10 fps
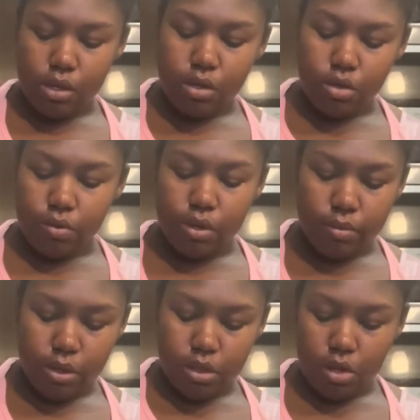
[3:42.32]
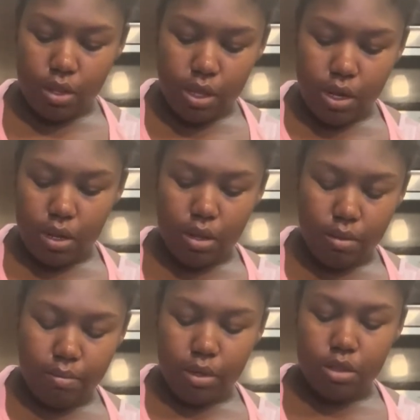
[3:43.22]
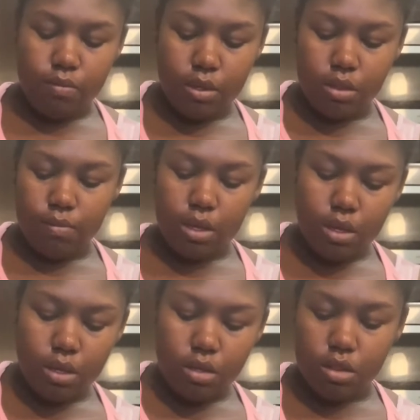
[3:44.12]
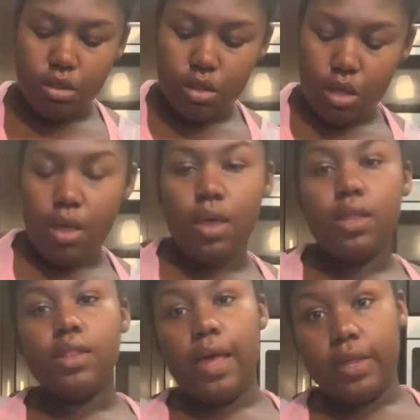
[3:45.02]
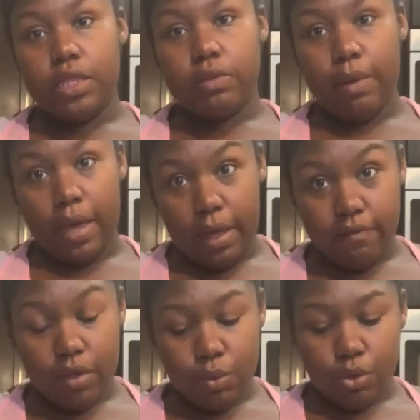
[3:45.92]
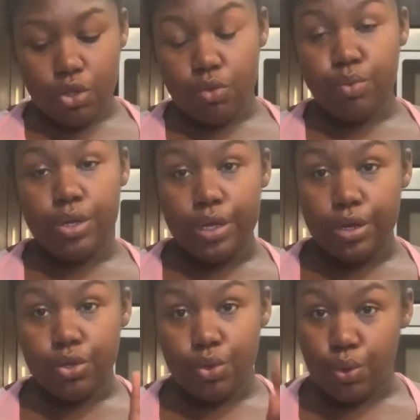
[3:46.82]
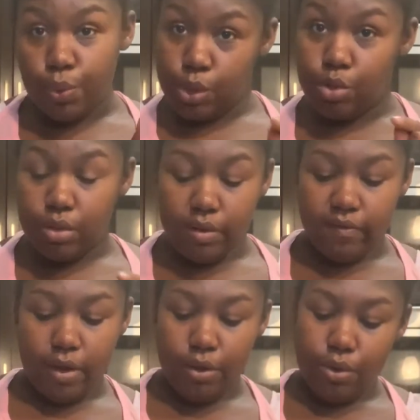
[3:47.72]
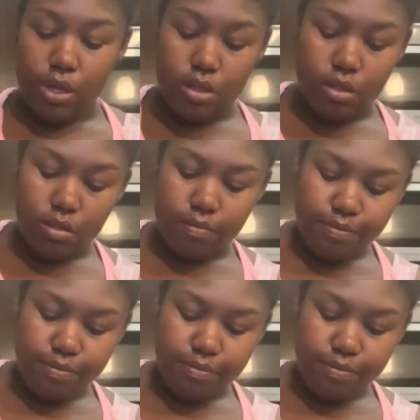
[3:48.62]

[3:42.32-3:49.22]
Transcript: So we're gonna mix all that up, mix, mix, mix. That's my oven, which is preheated to 375 degrees.